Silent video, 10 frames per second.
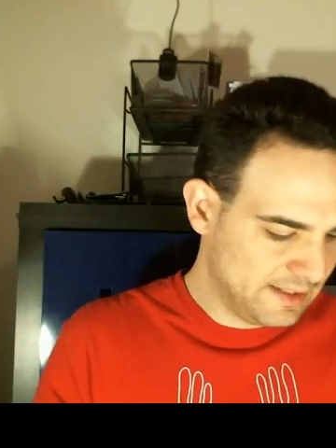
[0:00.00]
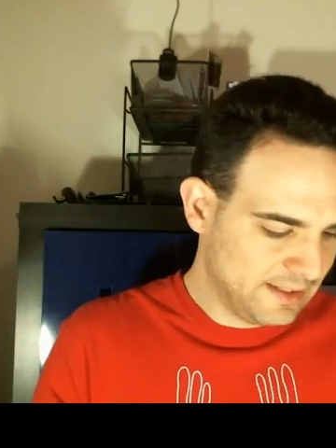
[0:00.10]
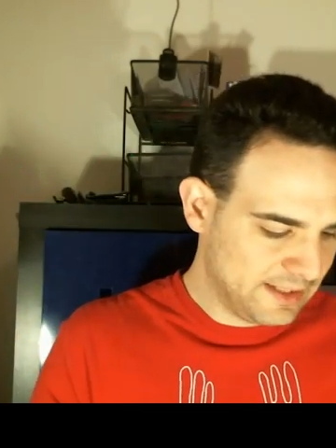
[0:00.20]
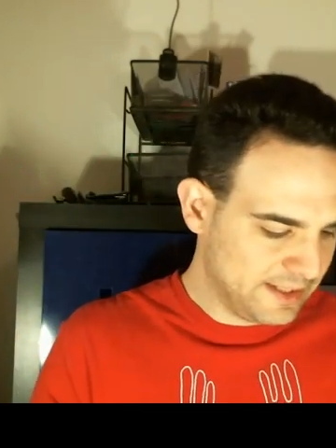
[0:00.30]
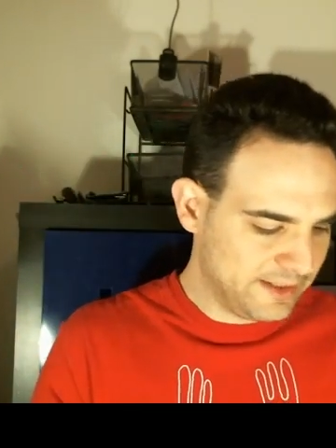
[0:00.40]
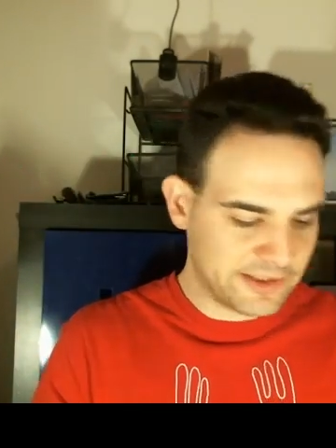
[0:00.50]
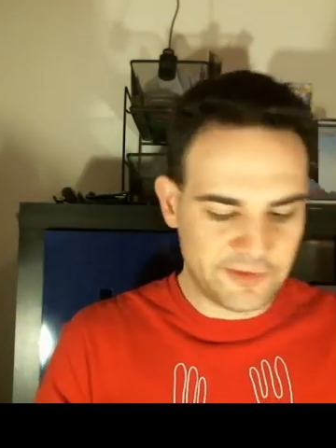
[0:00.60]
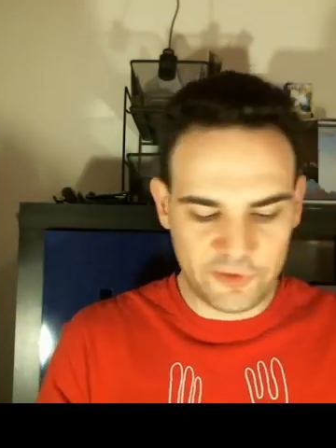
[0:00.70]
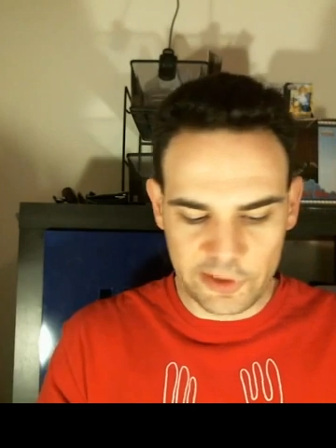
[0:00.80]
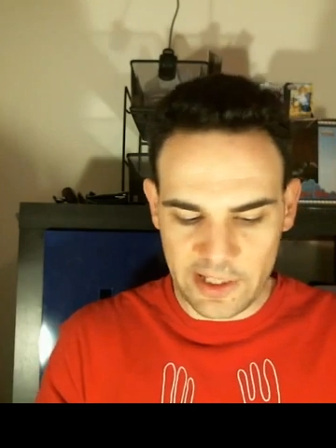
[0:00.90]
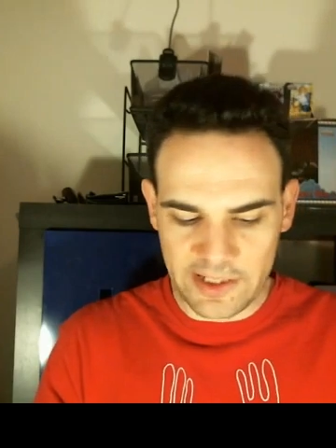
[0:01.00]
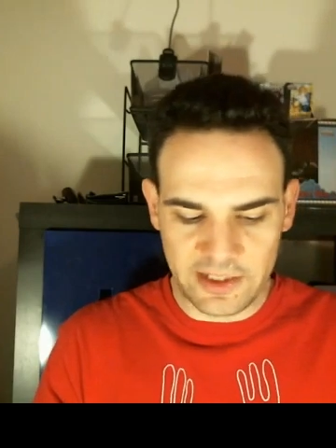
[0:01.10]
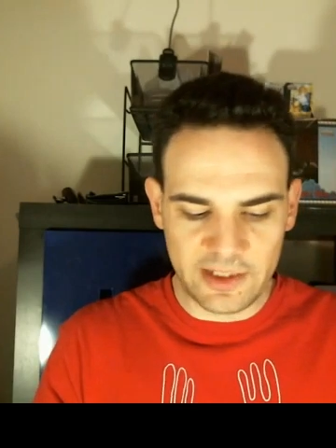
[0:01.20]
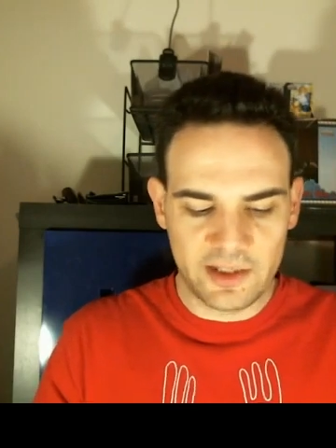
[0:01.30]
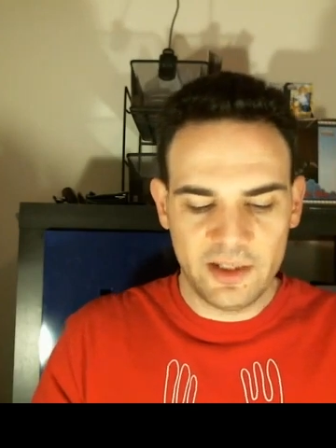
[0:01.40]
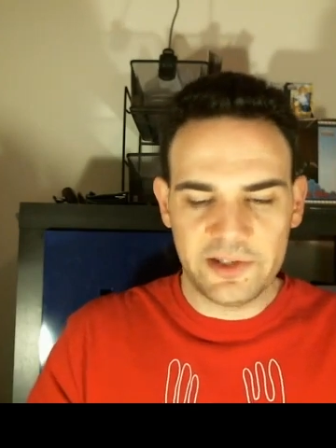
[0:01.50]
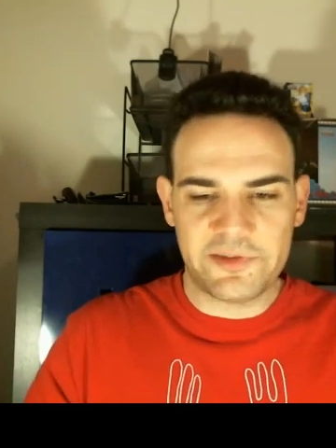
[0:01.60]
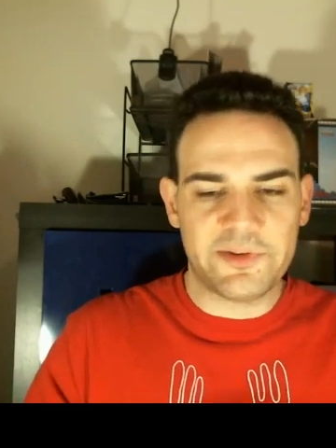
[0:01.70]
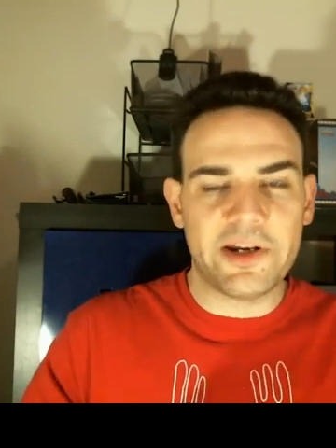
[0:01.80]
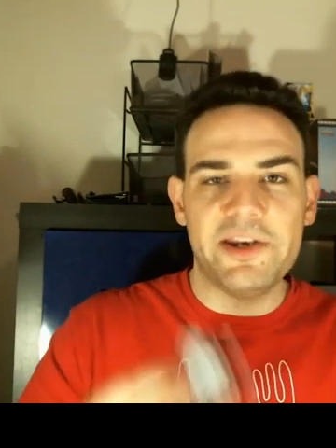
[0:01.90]
he was definitely a good idea.
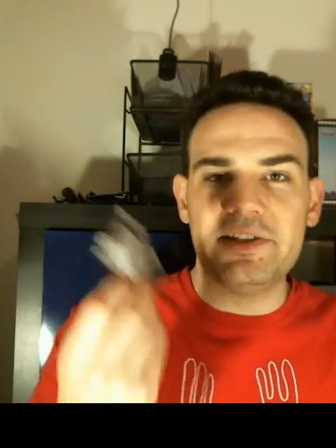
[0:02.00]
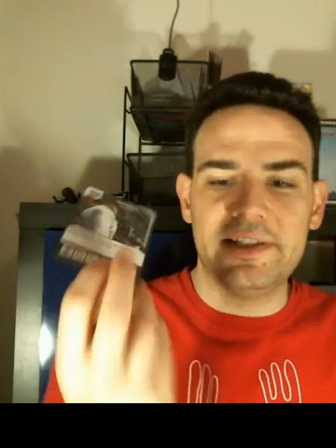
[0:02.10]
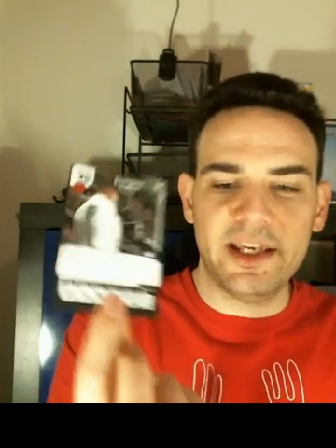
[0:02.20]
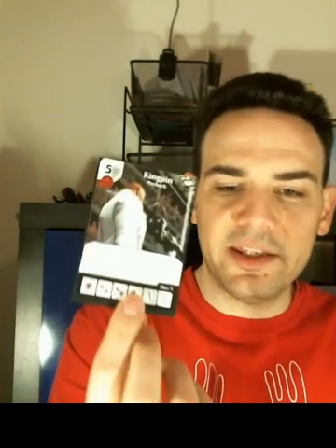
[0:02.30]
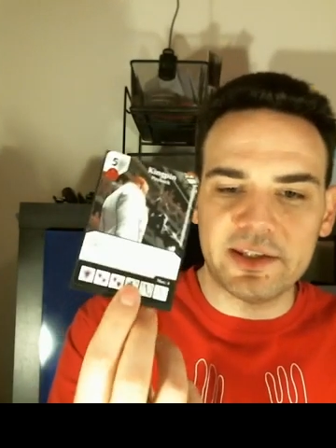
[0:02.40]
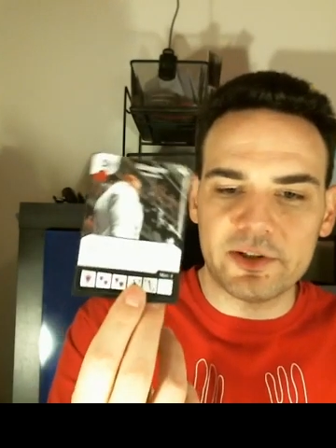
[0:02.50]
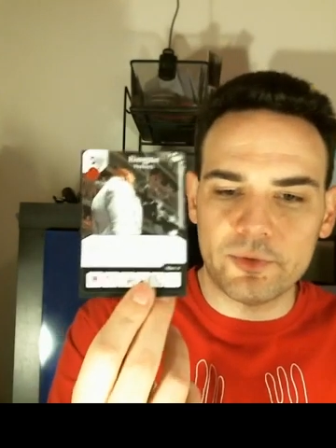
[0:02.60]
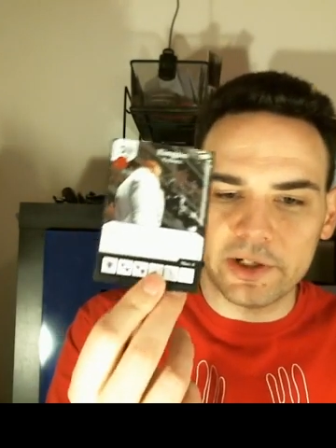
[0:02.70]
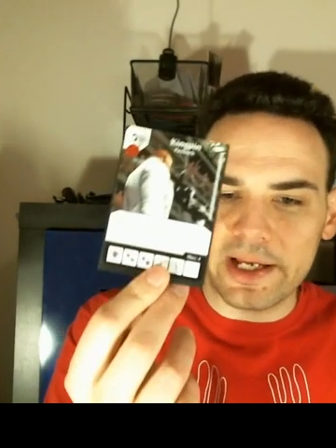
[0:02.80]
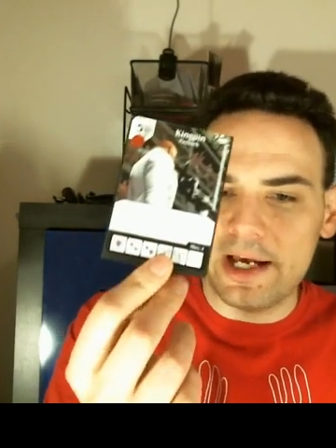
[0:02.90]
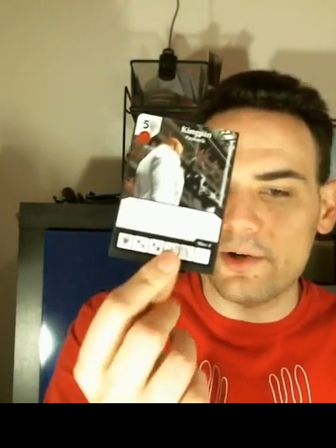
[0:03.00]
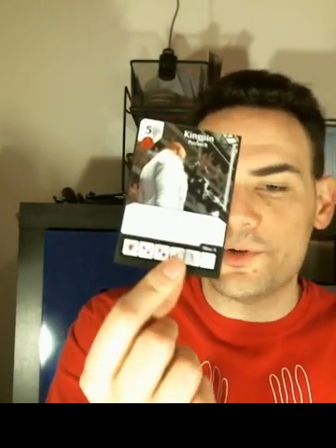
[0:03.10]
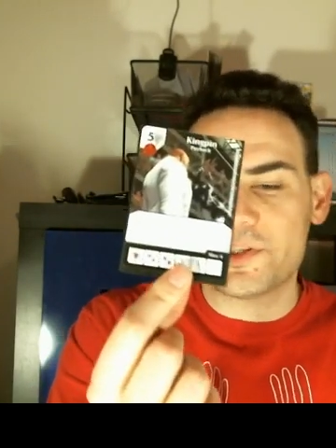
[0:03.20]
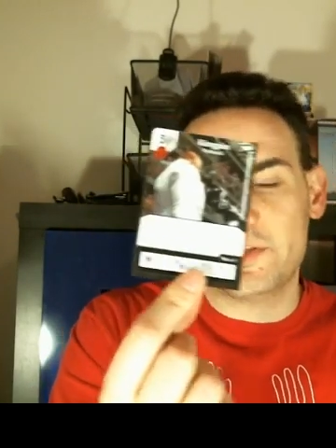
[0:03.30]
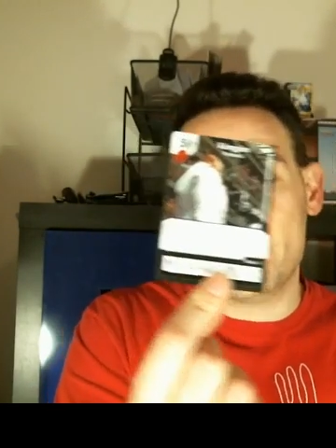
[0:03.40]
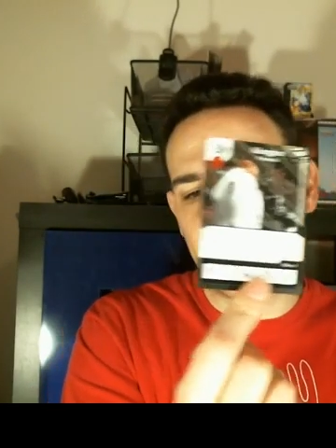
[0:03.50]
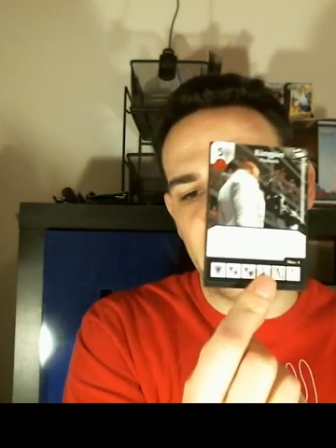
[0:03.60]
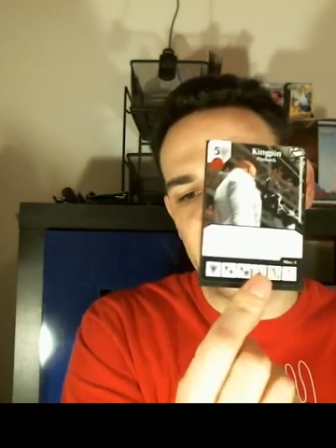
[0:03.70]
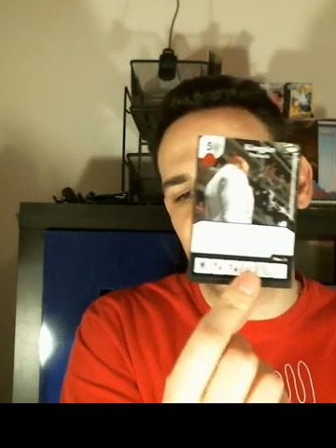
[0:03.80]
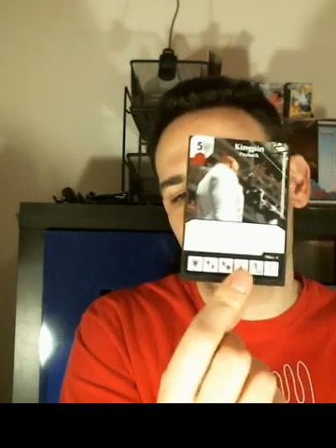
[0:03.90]
Something that I did get to work out was
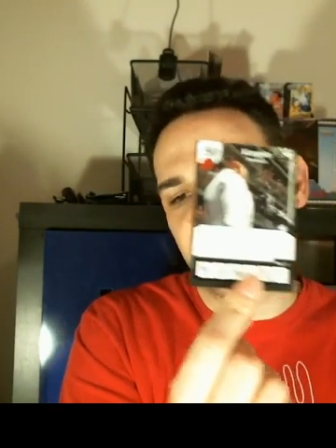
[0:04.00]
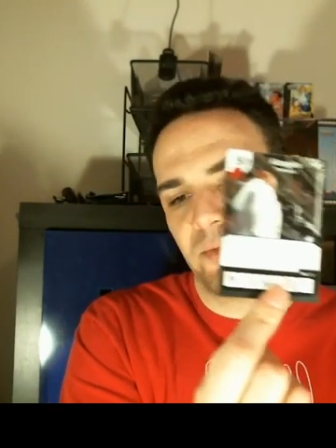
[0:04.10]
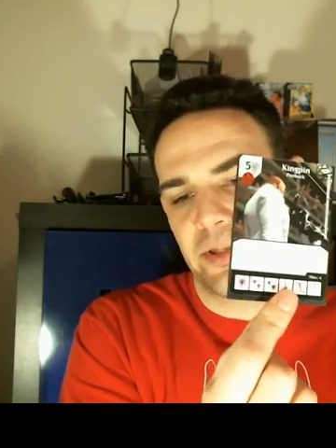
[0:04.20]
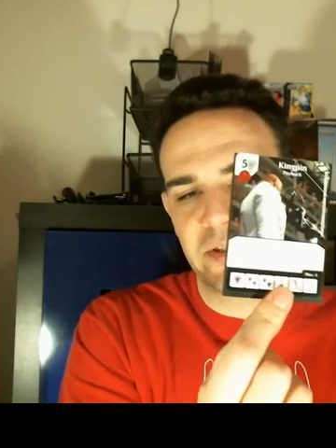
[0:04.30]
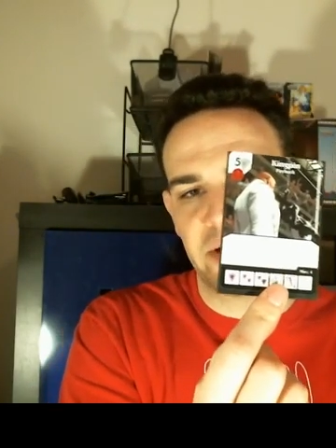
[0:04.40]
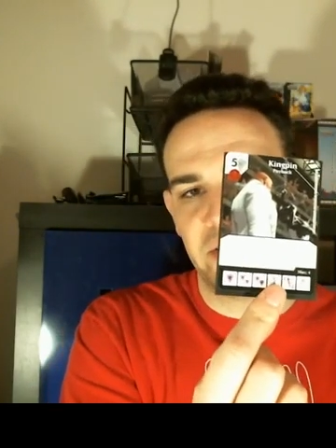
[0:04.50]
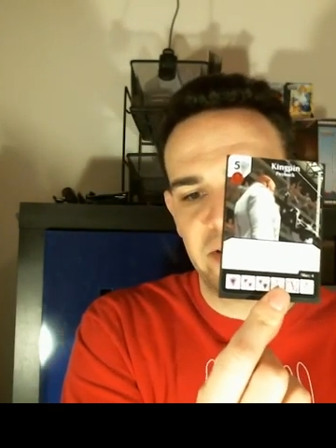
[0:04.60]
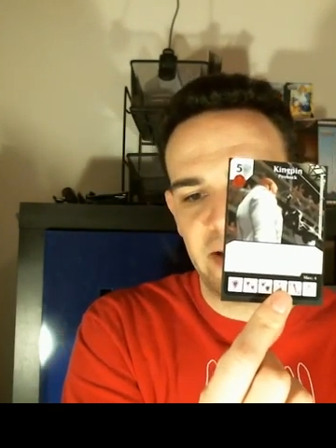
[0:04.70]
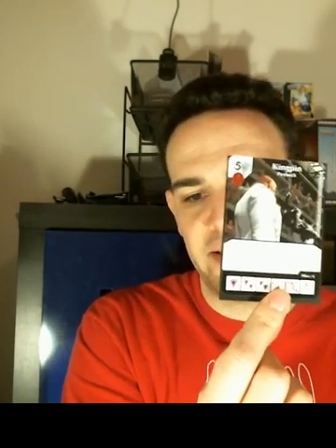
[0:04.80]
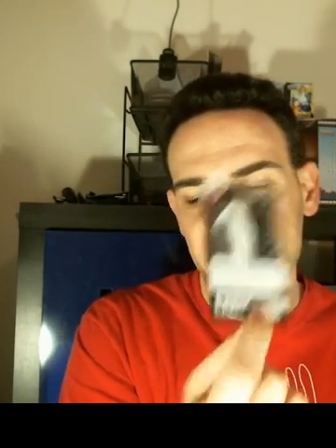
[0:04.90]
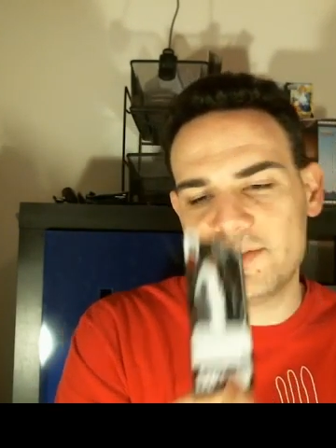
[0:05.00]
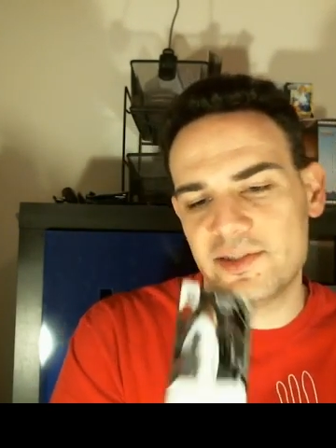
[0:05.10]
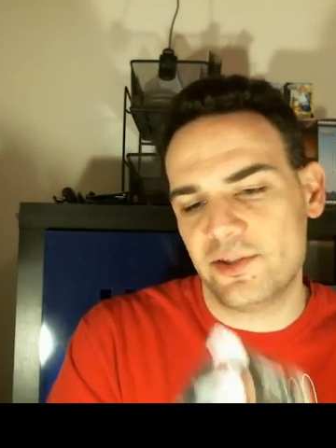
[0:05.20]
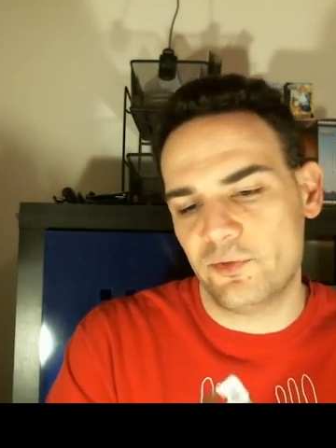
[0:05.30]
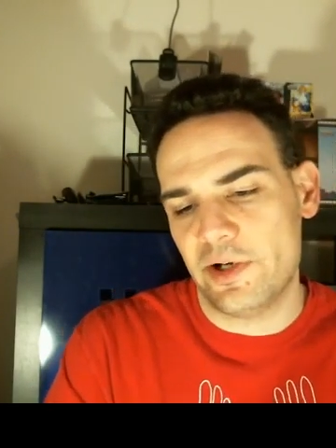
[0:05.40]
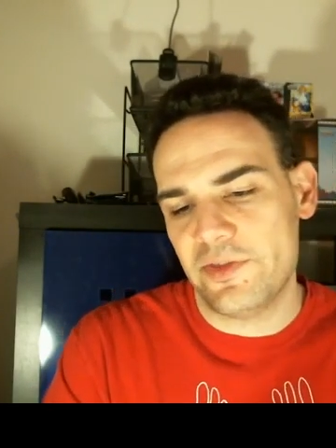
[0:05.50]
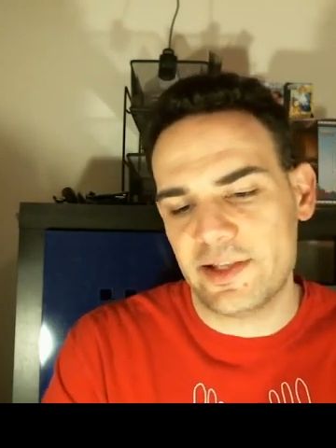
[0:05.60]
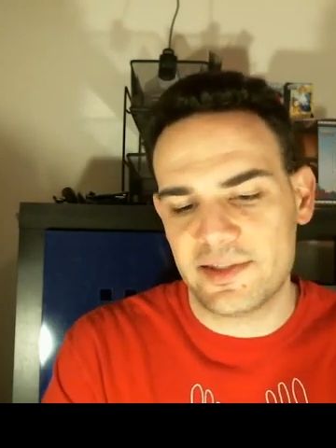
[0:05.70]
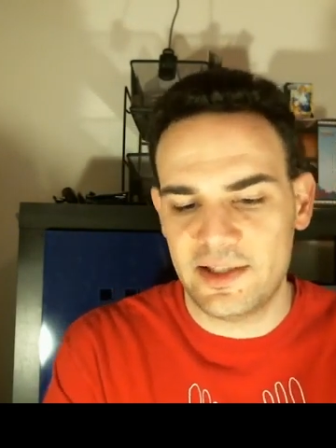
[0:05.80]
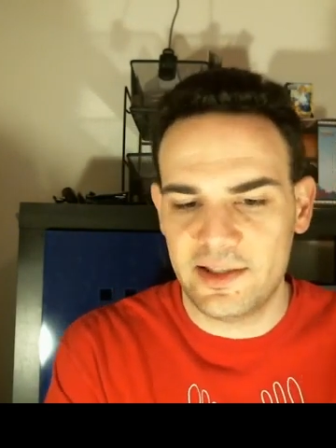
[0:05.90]
Kingpin. This is one of the starter sets. This is the one that said